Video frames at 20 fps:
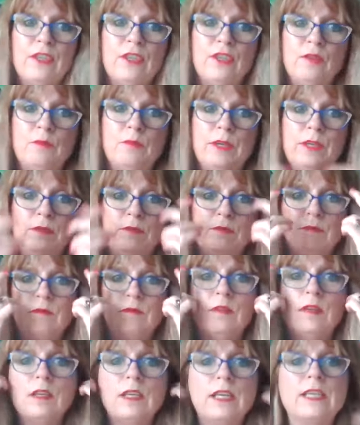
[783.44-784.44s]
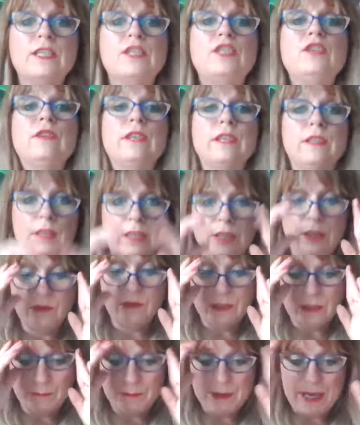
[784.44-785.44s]
on the new moon because you can you
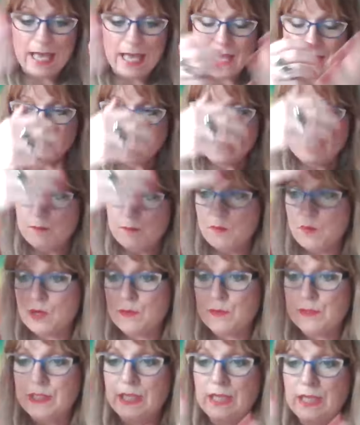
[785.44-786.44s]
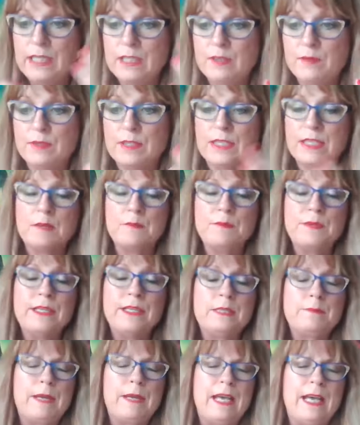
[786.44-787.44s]
can pass more with ease when
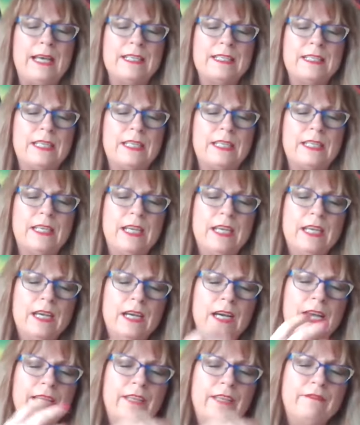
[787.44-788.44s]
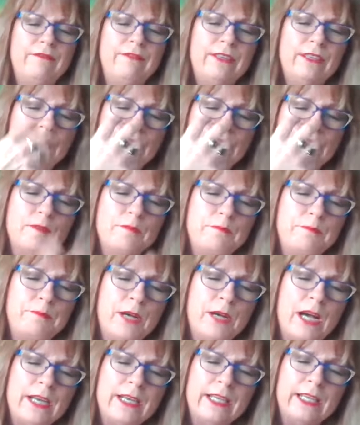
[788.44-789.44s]
somebody's passing i can feel their
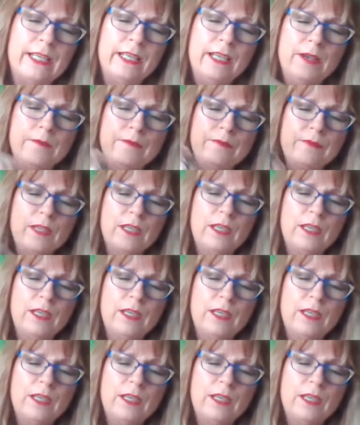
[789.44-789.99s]
body